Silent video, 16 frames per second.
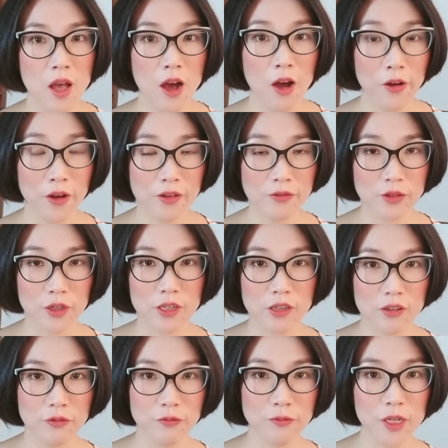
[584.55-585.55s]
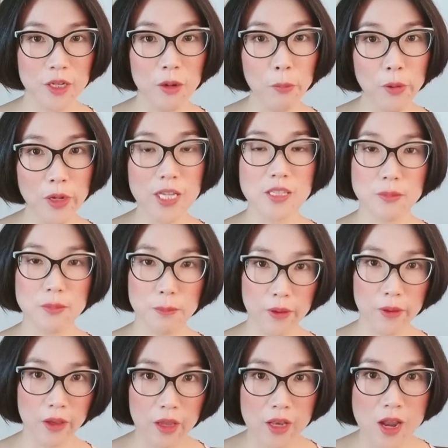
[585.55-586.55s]
However, if the company is
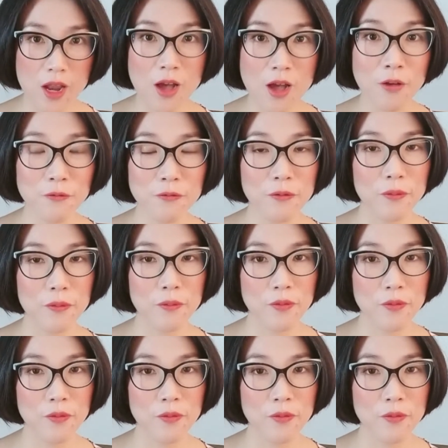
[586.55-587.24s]
big enough,